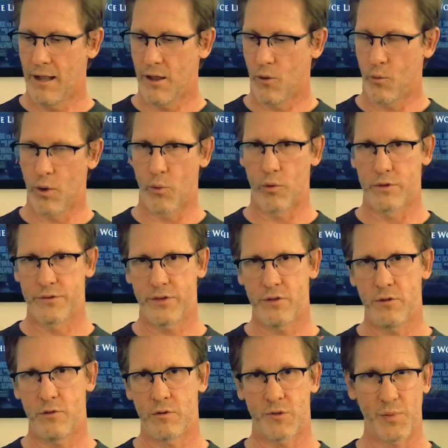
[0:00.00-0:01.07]
what we'll
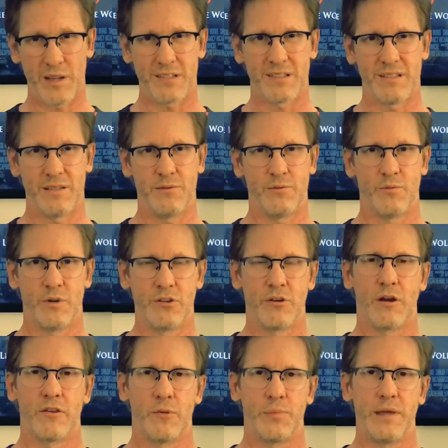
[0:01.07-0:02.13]
do, especially when you're
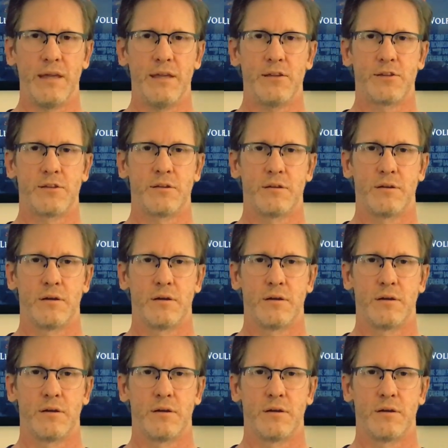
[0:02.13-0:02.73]
on the beach,